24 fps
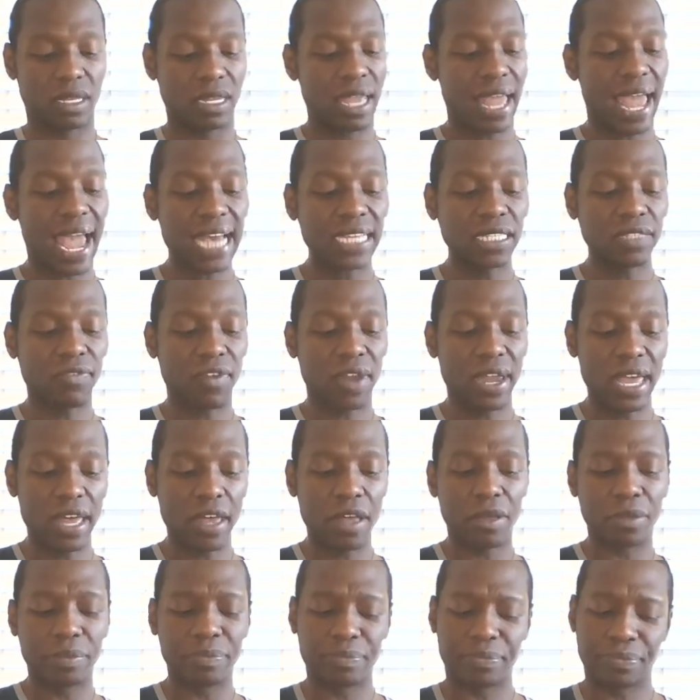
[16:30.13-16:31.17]
Ask for
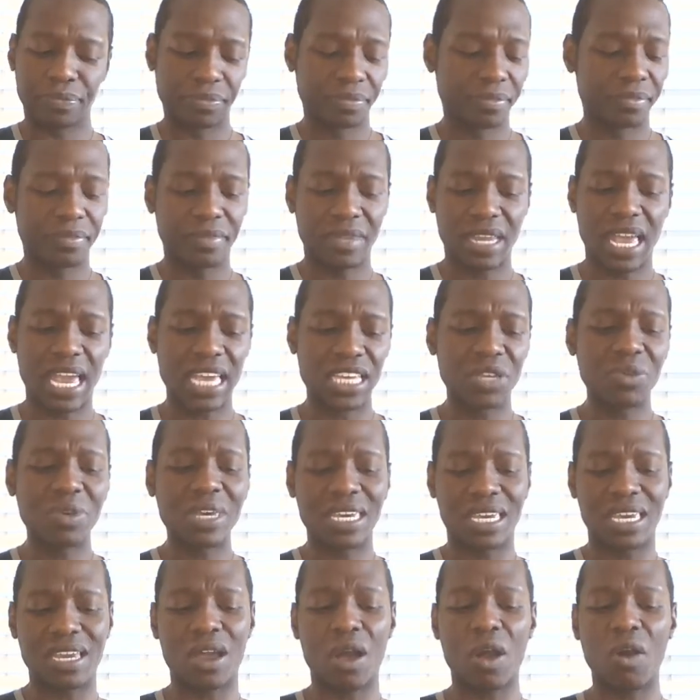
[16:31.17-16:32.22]
help. And you
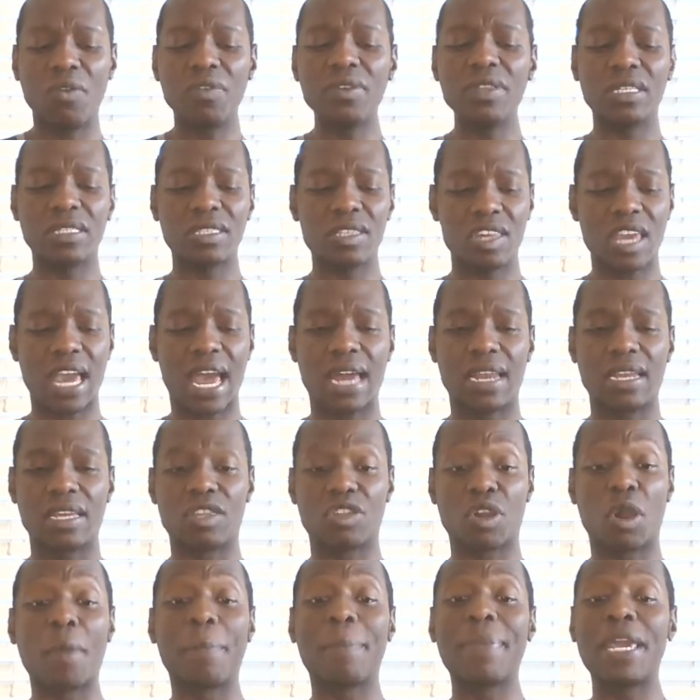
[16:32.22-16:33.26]
can get over this
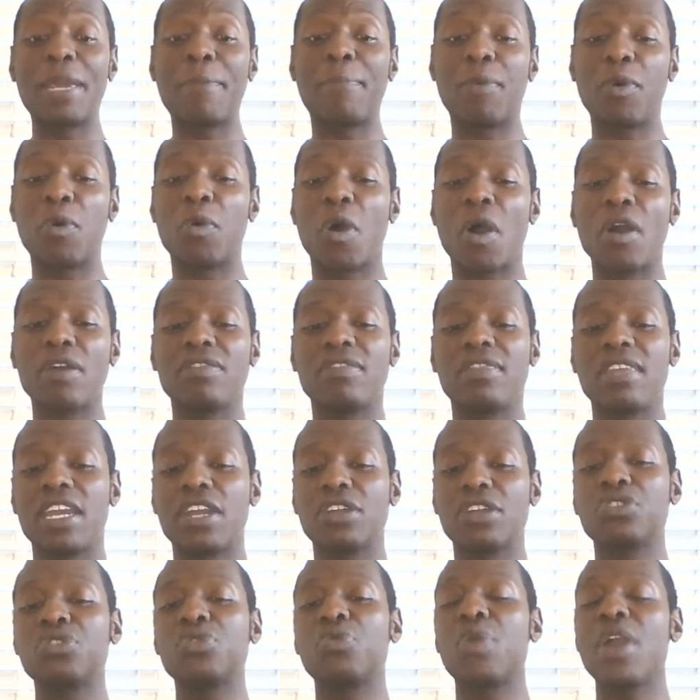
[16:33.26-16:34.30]
challenge, or people are
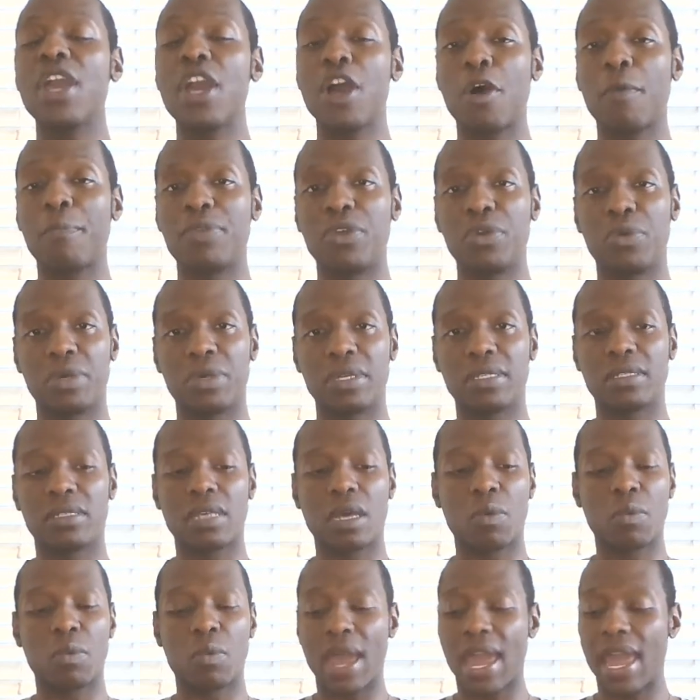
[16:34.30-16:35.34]
there to help you in
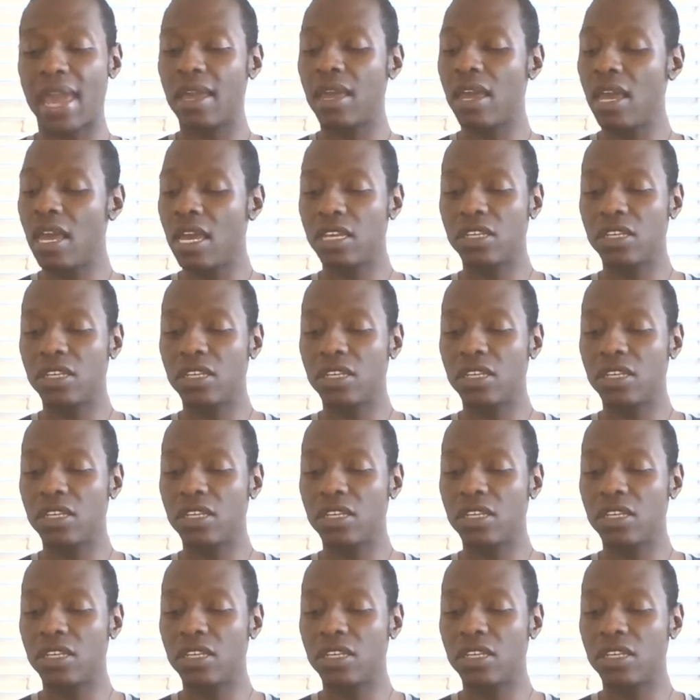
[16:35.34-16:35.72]
some way.